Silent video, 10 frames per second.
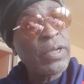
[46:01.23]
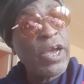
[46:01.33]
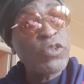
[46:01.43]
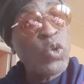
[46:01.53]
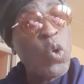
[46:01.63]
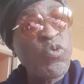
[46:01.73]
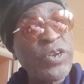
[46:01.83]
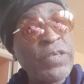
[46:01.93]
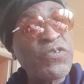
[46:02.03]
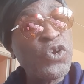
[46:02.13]
And don't
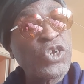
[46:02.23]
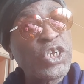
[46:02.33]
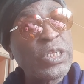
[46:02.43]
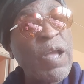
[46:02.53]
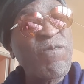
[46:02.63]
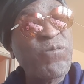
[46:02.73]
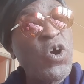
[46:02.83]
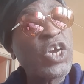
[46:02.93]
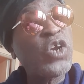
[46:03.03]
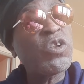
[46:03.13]
release your shit and
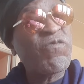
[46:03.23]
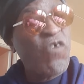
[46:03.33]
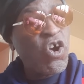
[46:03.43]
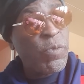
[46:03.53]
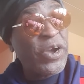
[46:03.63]
fuck you the fuck up,